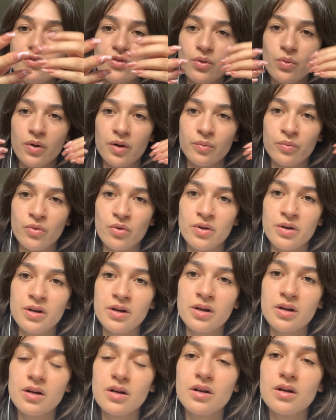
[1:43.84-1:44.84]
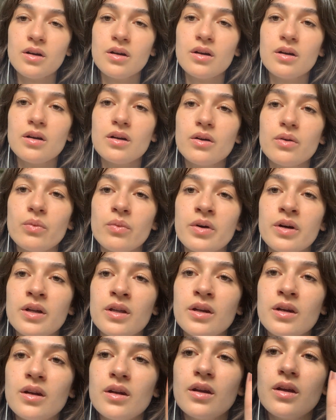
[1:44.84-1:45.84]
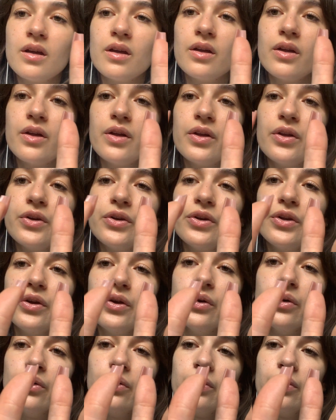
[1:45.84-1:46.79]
for one more? 1, 2,